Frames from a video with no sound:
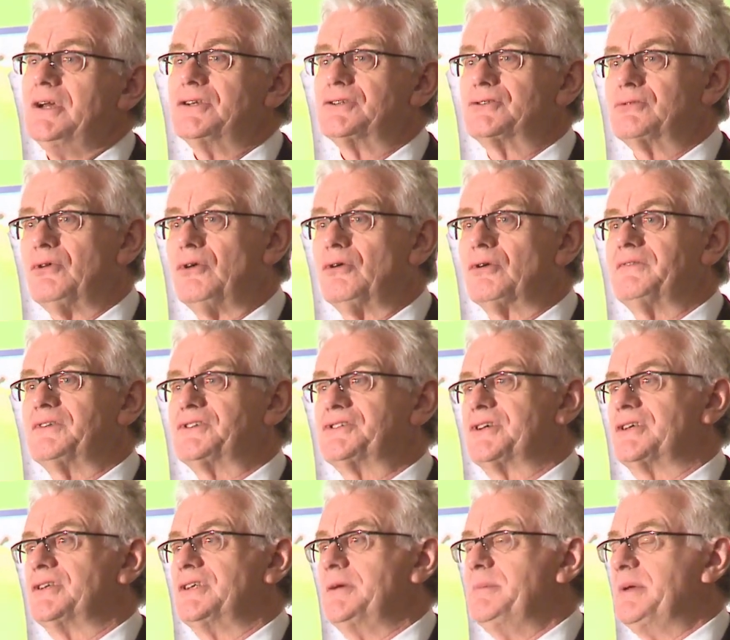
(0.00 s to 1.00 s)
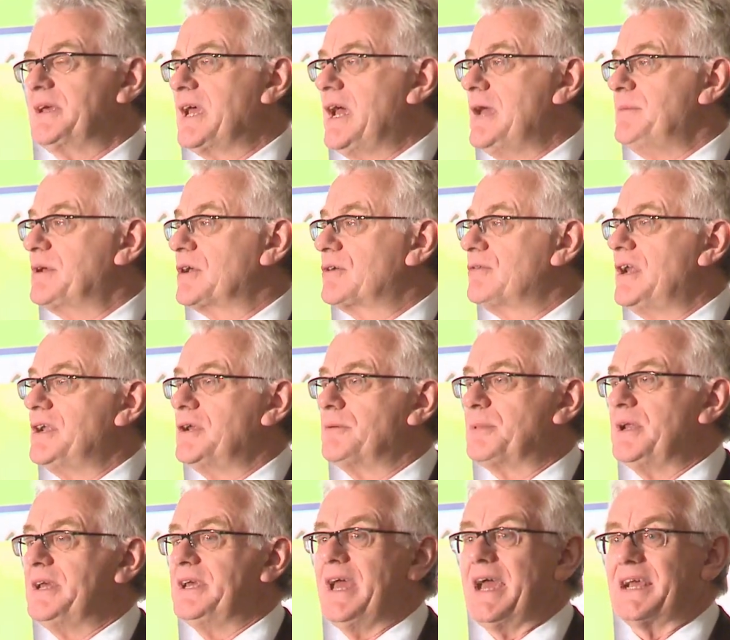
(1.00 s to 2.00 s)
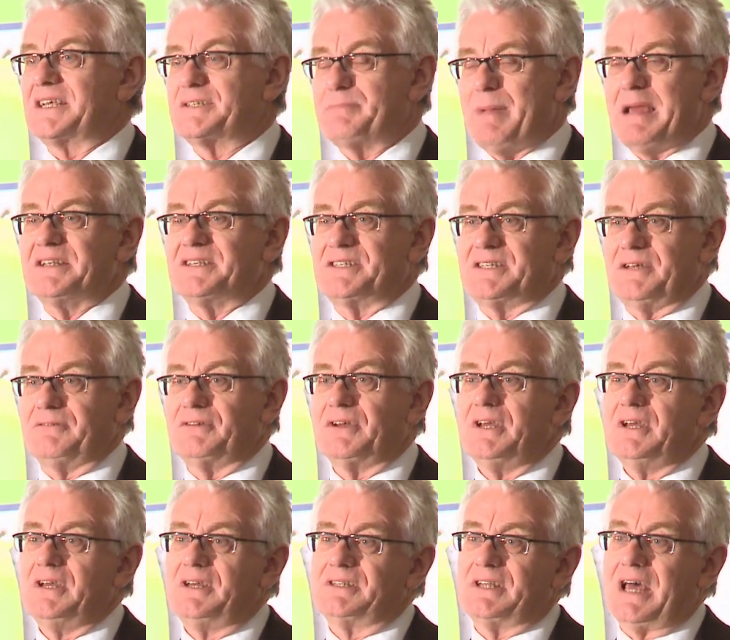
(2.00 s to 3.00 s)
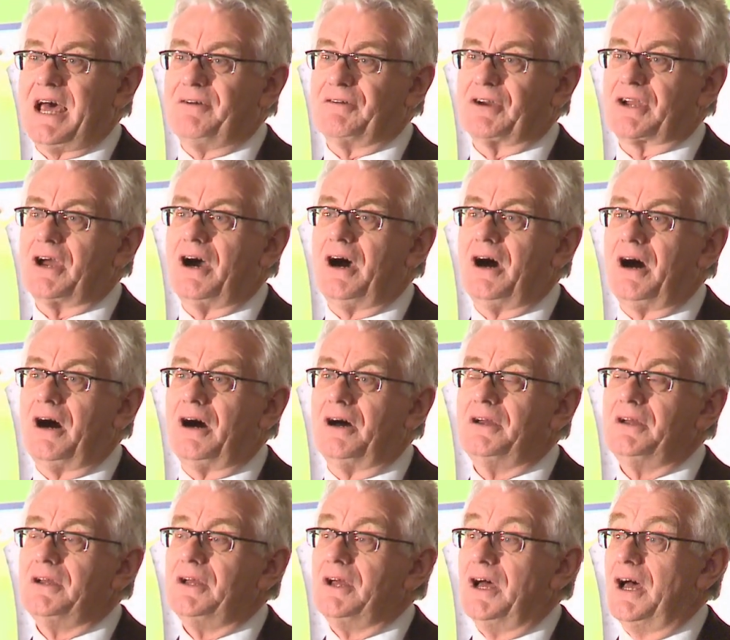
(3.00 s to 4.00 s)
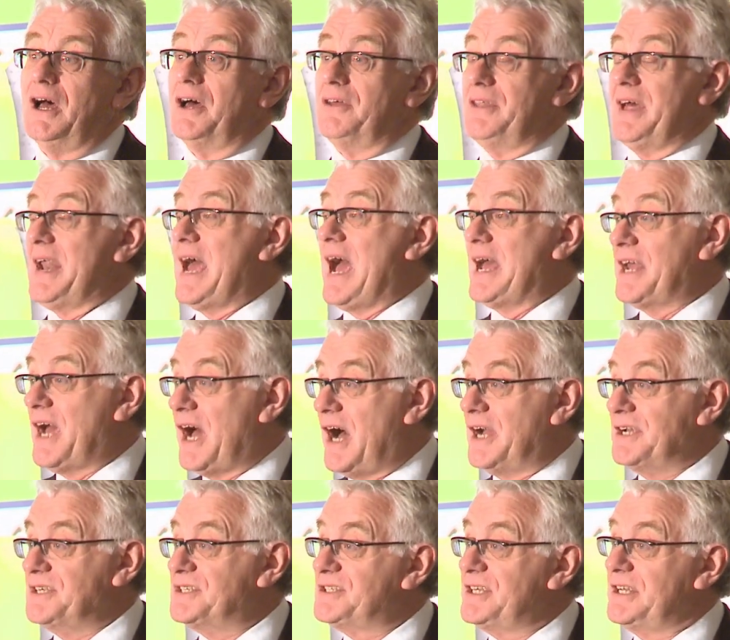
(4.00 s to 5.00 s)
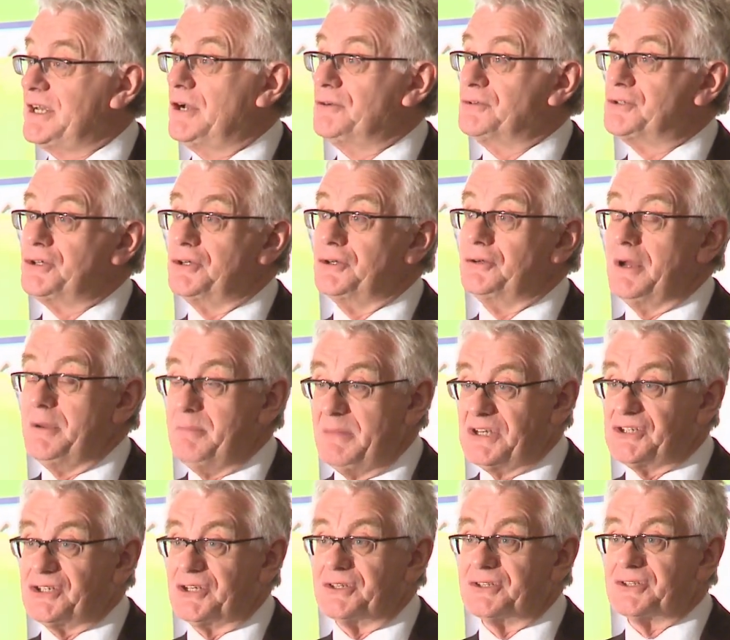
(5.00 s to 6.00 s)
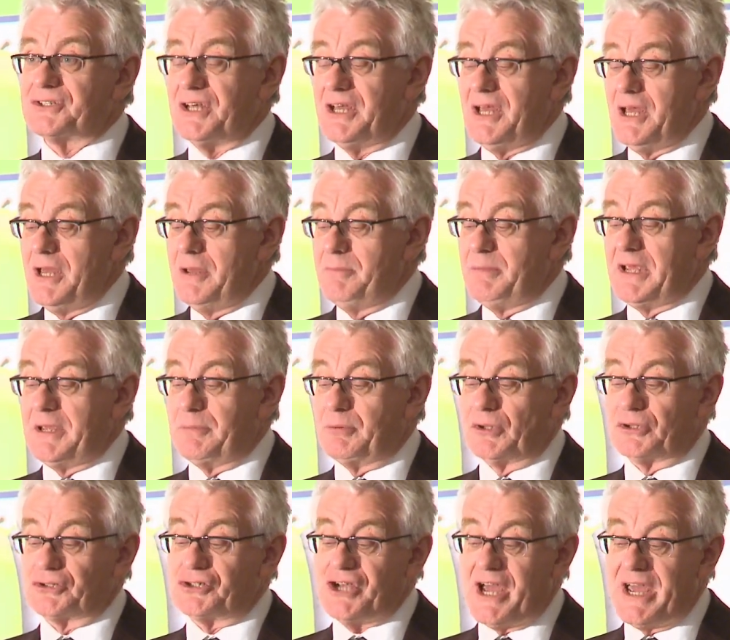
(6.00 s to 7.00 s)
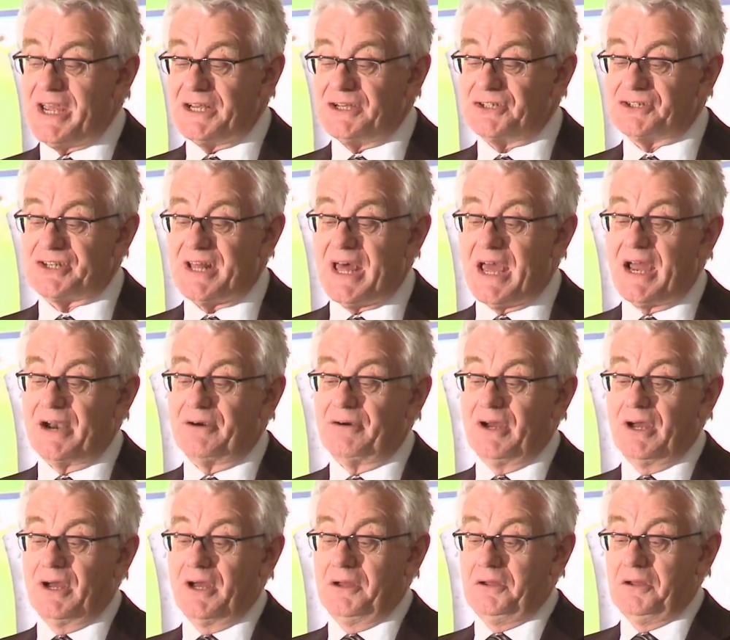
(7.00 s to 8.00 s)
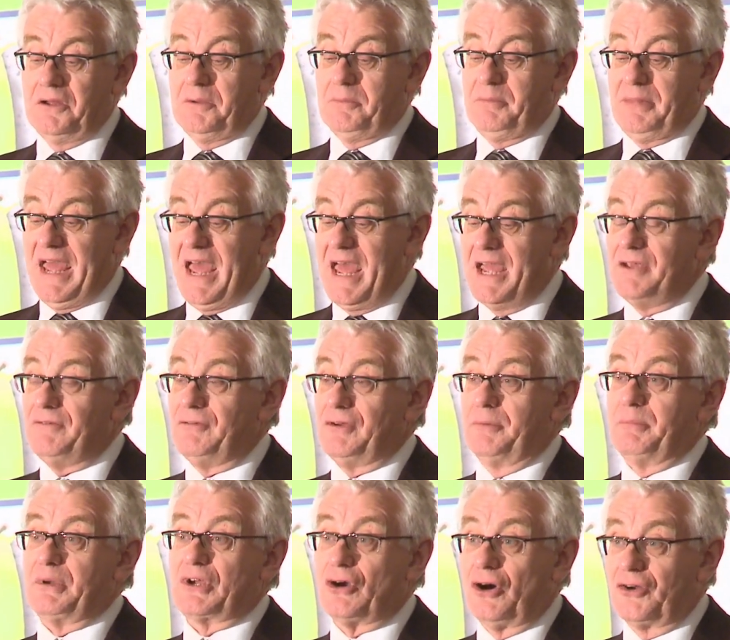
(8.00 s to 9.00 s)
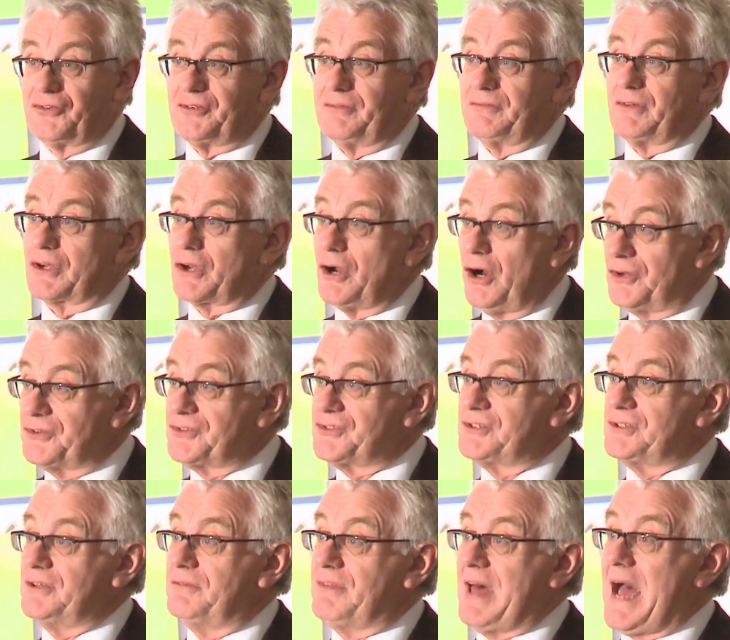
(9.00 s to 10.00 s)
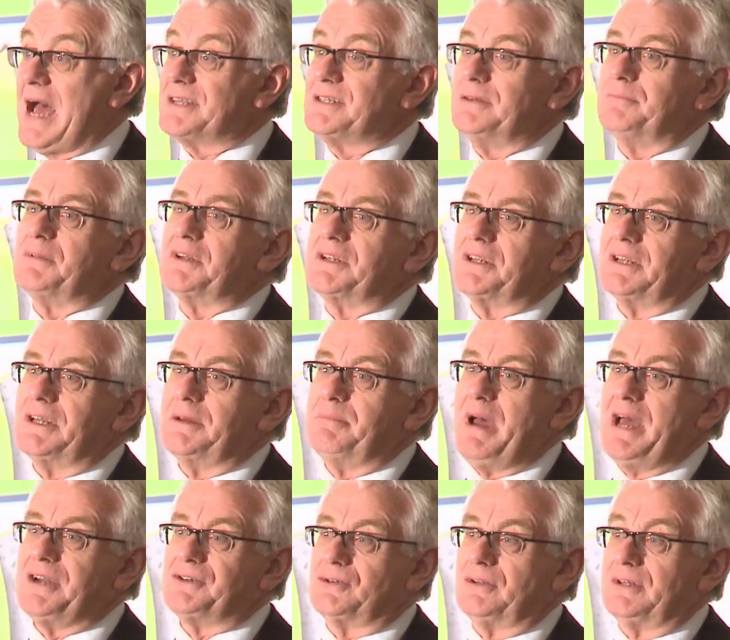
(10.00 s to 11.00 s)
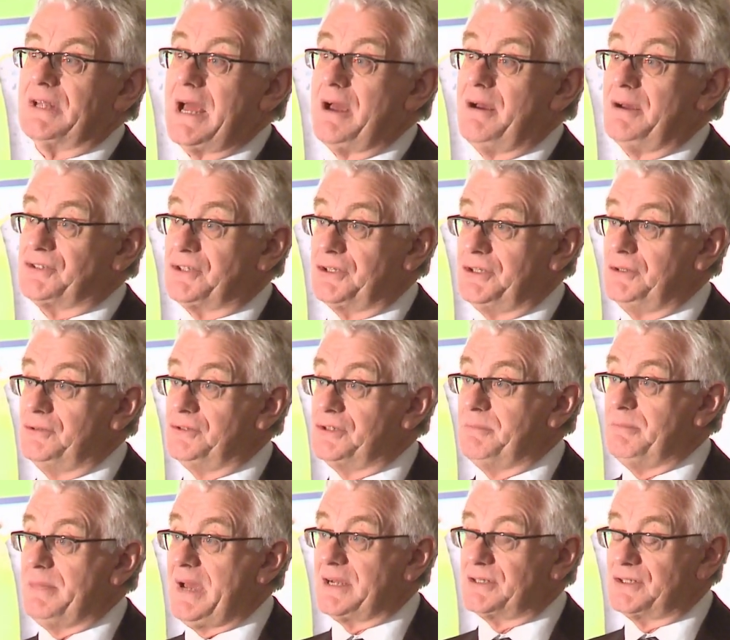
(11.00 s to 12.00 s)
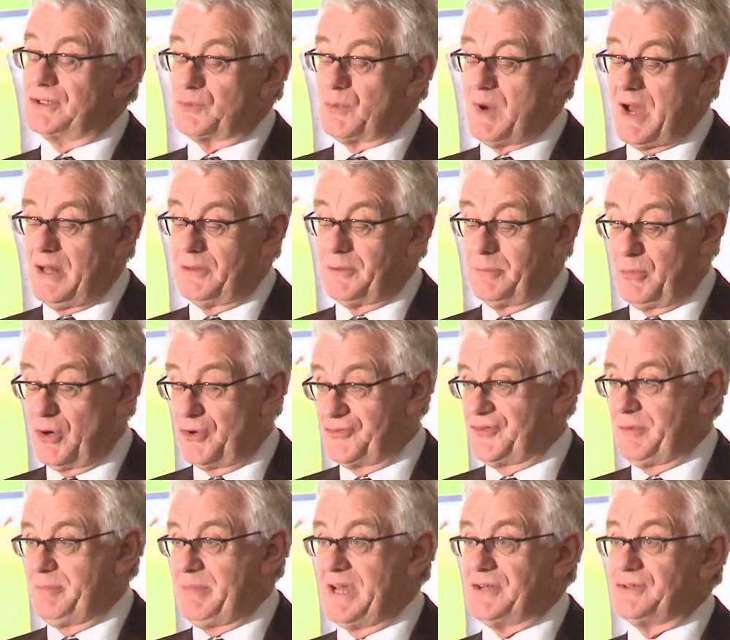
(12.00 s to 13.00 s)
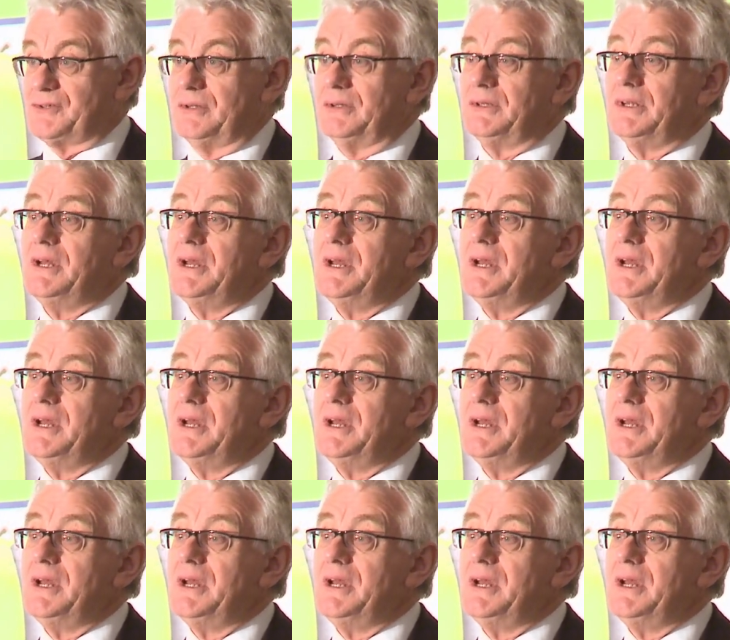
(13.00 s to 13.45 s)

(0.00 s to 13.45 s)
So all of a sudden it became incredibly expensive to have a car that had high CO2 emissions. People changed their behaviour because of the costs of that. Admittedly, petrol now has a huge impact as well, the cost of petrol.